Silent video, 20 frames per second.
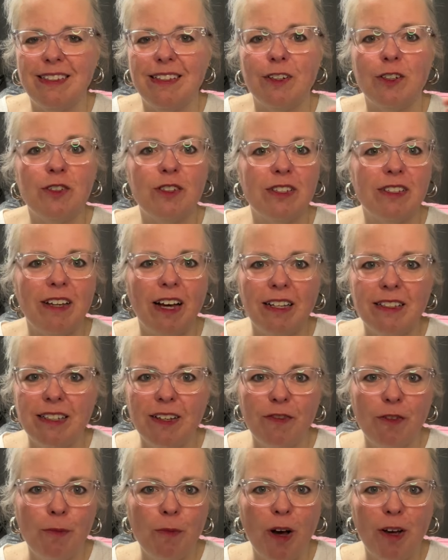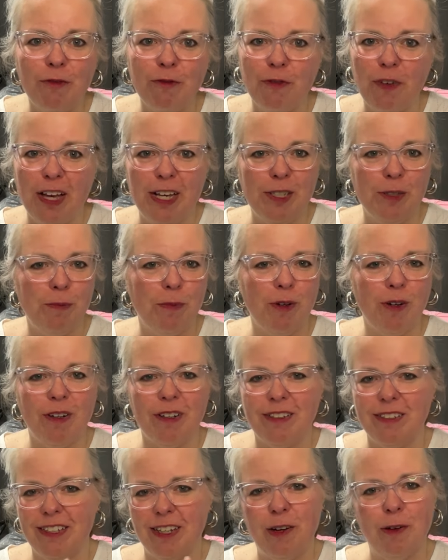There's tons of them on
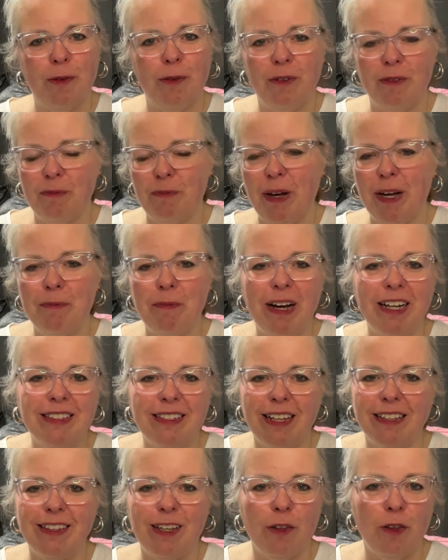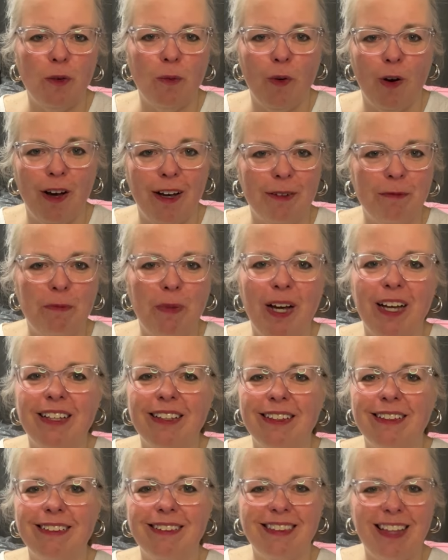Facebook, so my, mine's not the only one, but
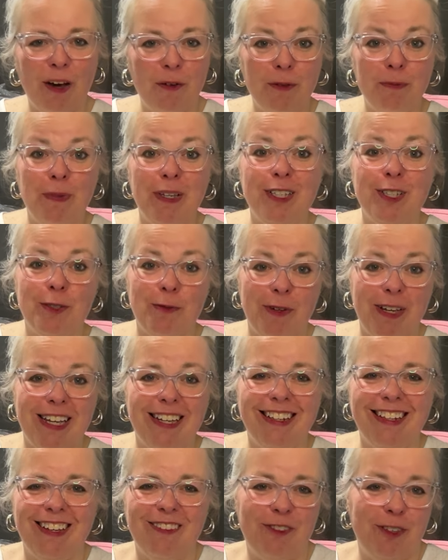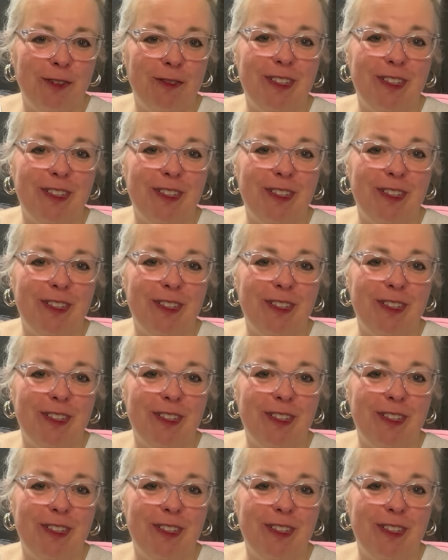that would be sweet if you